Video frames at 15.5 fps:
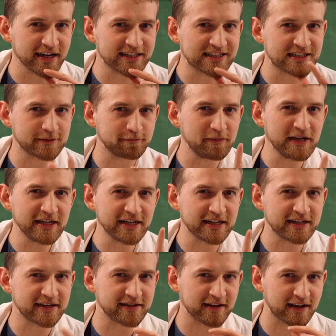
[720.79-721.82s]
spitting
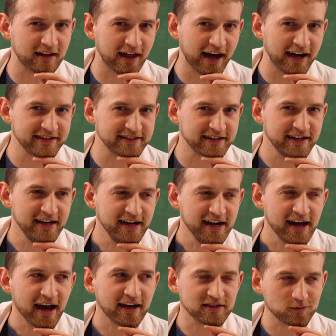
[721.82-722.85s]
into the glass
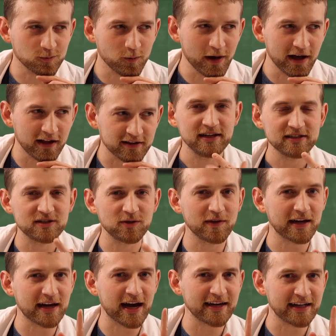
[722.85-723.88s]
as well so
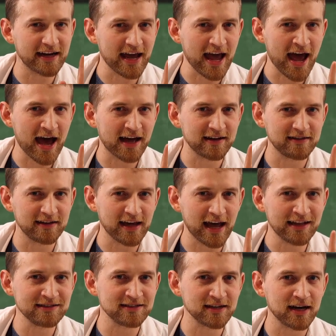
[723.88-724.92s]
that I can add the
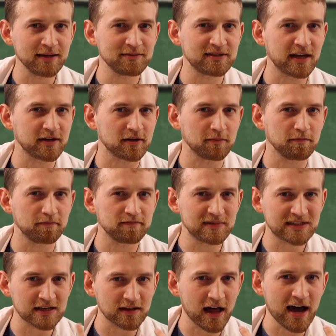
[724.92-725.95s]
enzymes that your
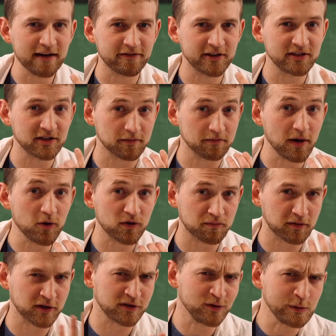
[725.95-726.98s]
saliva and your mouth
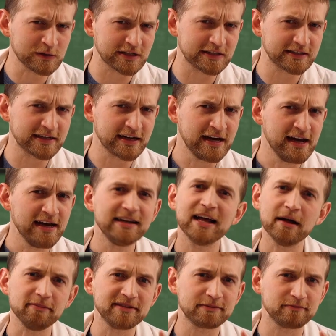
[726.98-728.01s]
produces. It
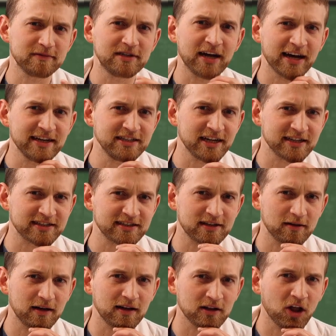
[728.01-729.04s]
helps digest
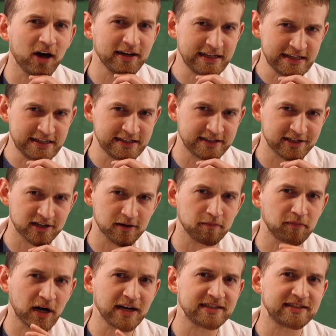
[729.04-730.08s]
a lot easier and
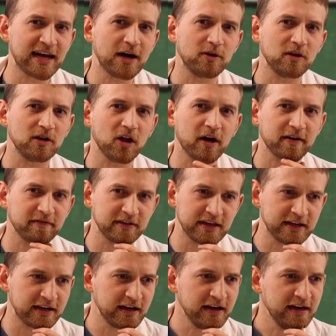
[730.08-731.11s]
breaks down a lot of
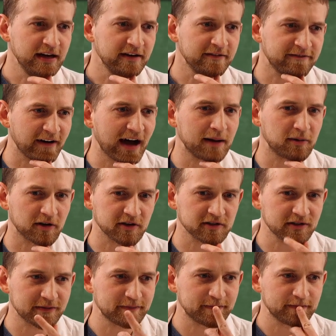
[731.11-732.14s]
the fibers.